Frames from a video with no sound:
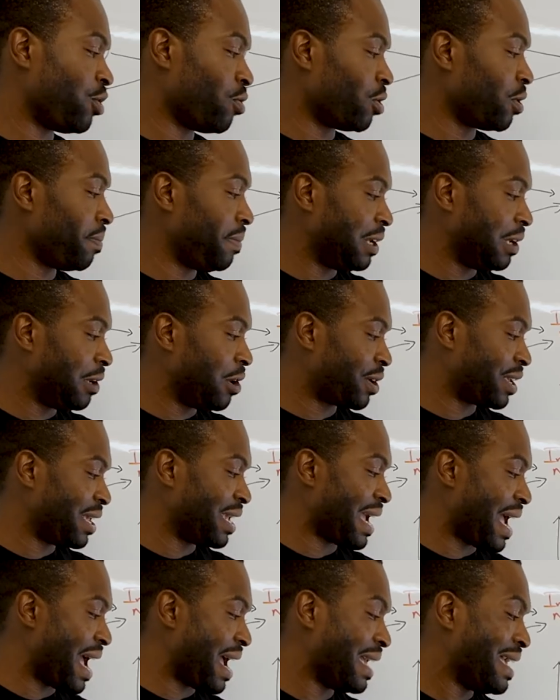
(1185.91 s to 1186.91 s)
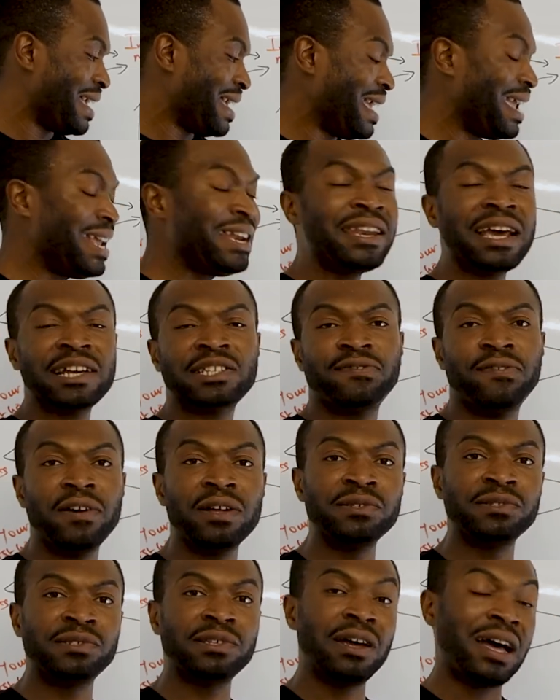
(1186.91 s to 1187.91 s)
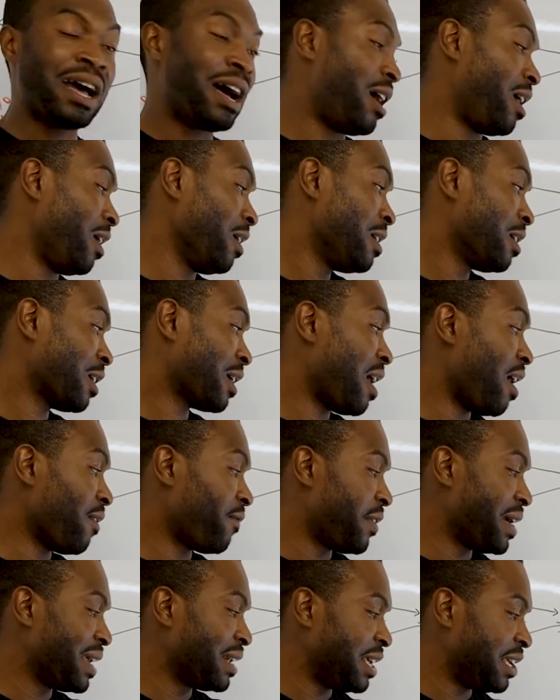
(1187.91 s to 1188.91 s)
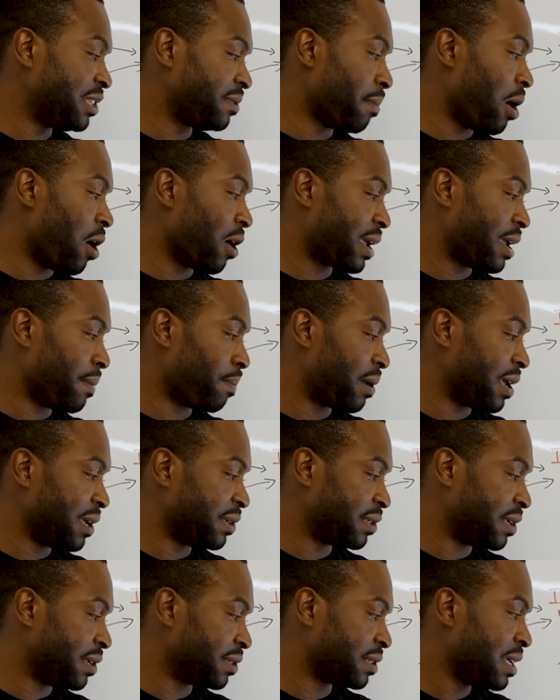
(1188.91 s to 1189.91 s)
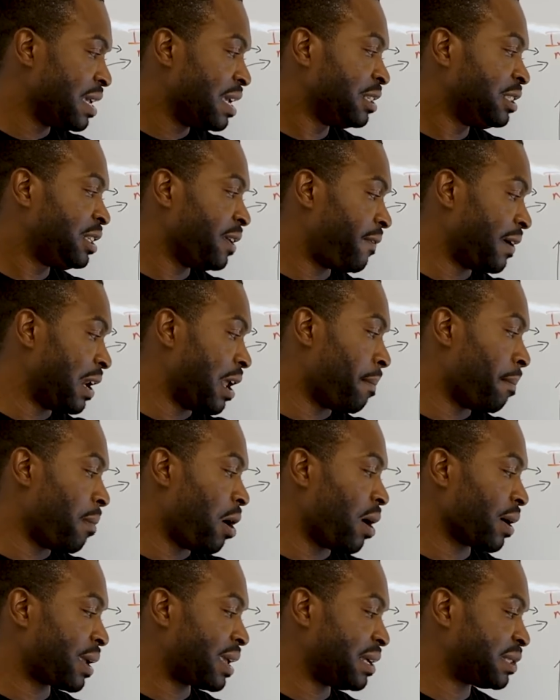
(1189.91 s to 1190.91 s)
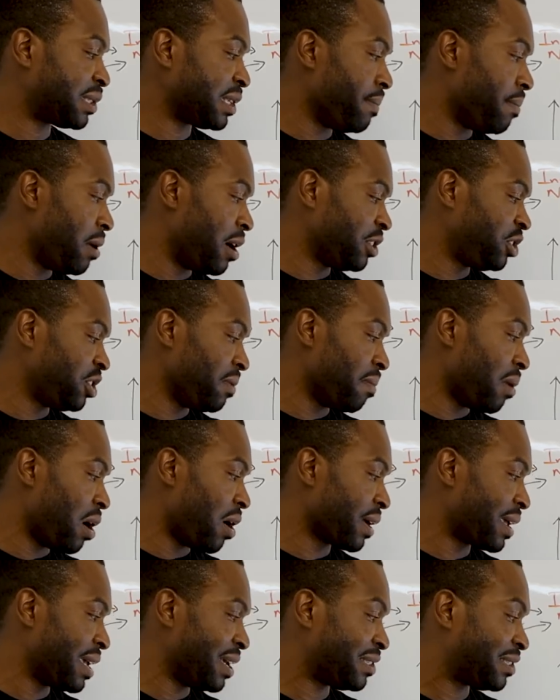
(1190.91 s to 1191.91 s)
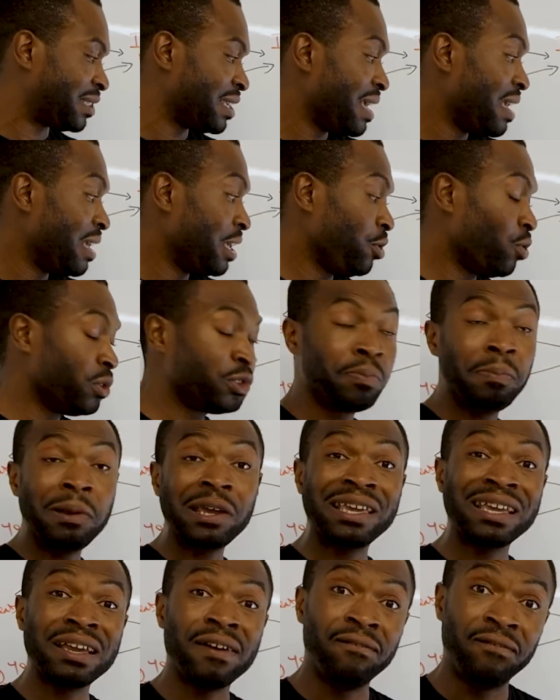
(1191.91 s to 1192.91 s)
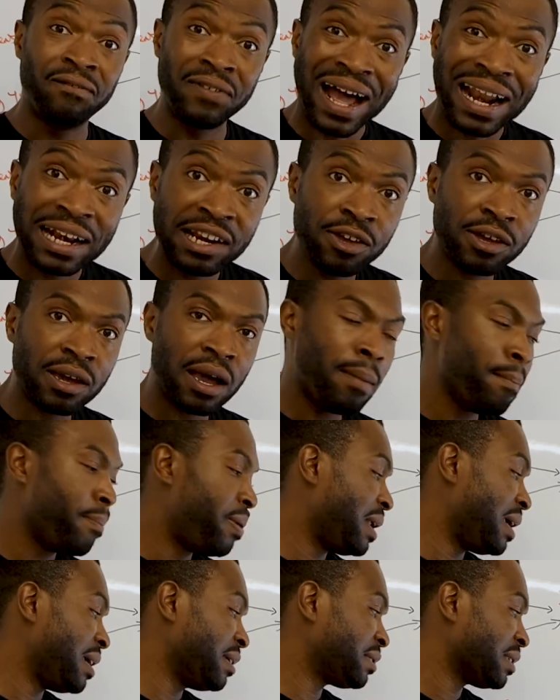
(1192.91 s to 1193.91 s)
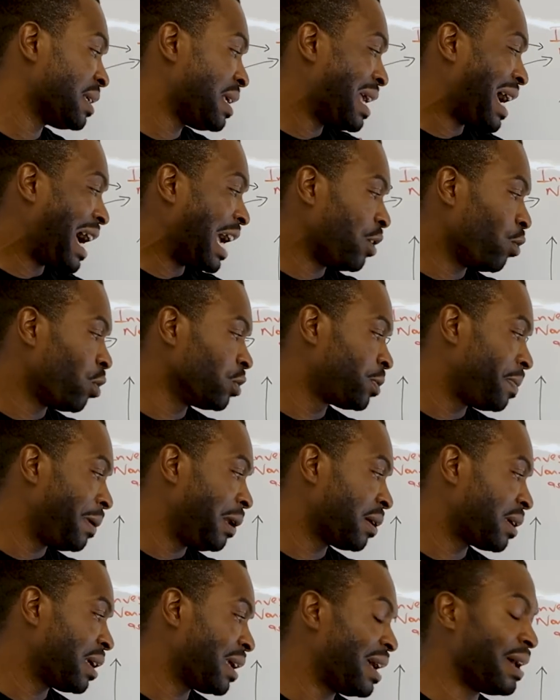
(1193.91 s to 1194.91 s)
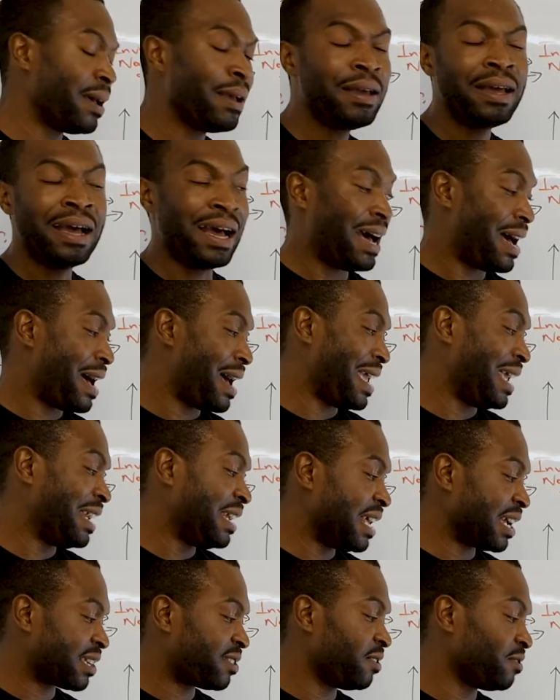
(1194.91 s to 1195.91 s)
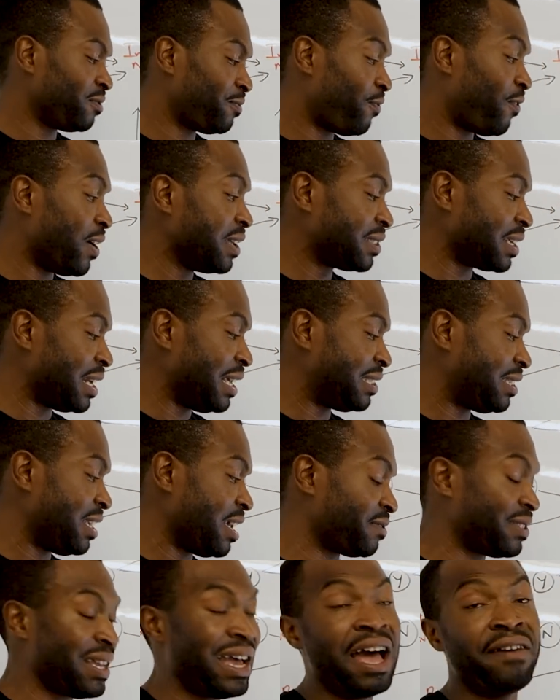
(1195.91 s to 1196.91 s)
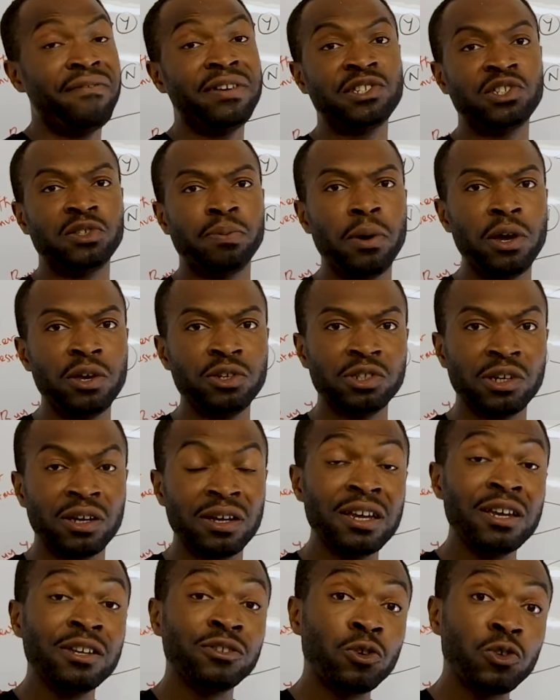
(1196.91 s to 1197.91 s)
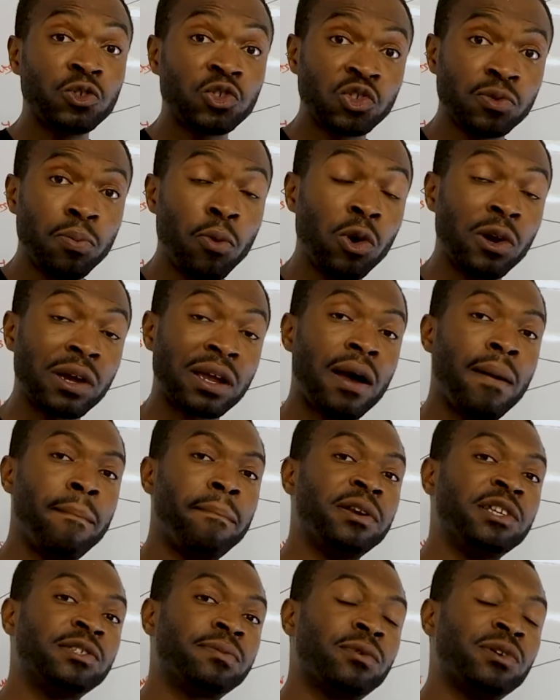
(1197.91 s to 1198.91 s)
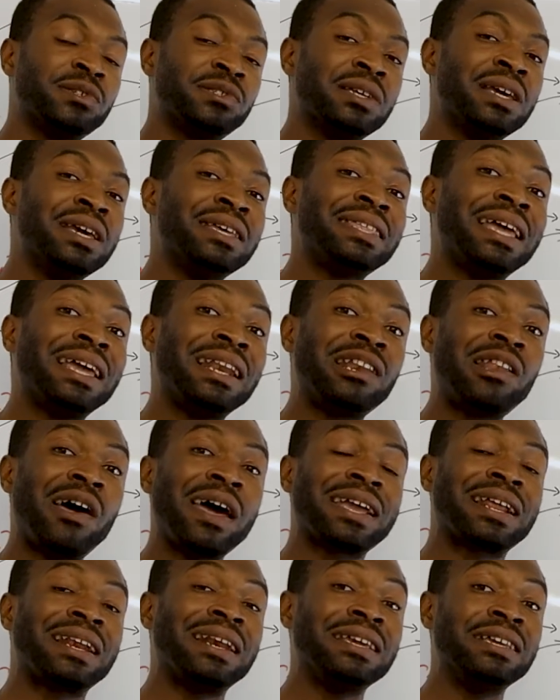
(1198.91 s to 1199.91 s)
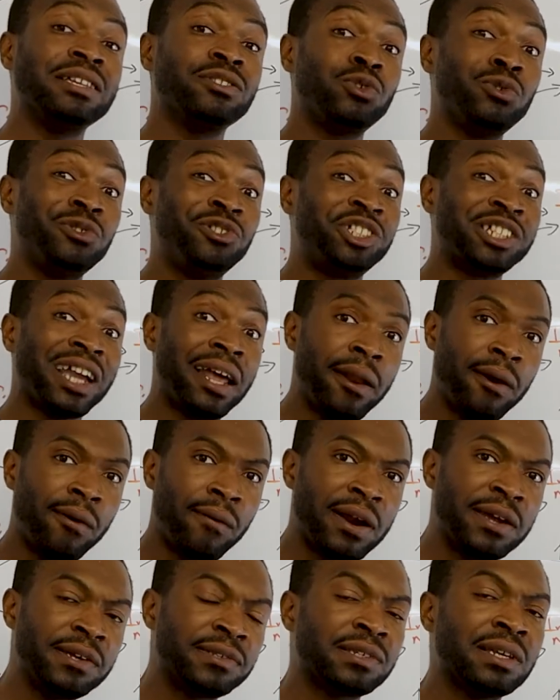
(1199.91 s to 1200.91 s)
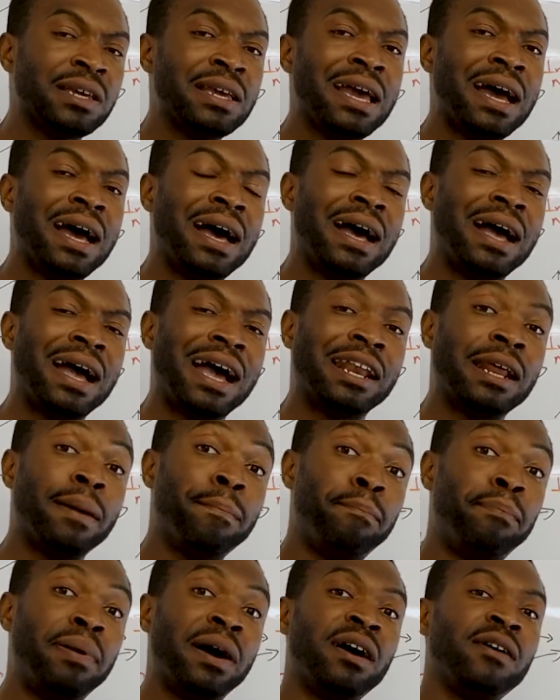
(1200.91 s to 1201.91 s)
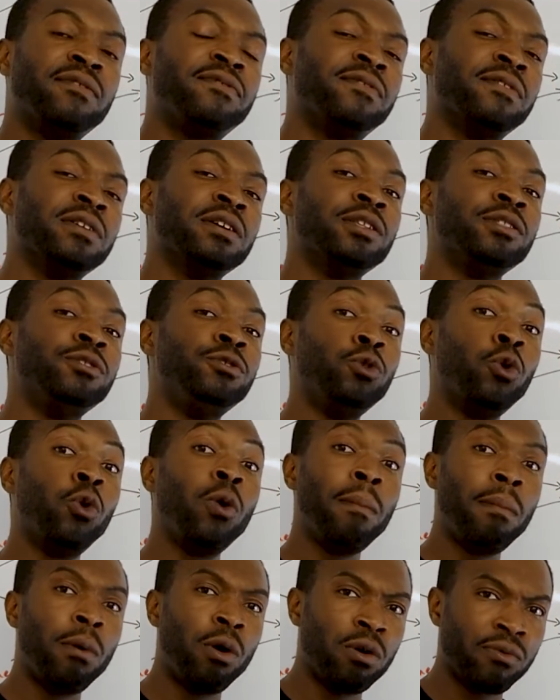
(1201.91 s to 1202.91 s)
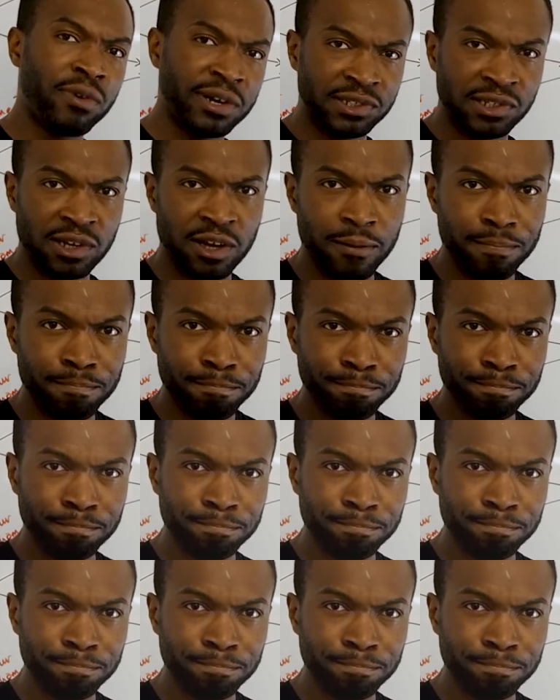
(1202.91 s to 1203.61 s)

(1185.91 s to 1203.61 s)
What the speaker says: You want to be looking at index funds that are covering these marketplaces. Developed markets, emerging markets. You want to be looking at value companies, and you want to be looking at index funds and ETFs that have exposure to smaller companies because they're likely to generate an above normal return.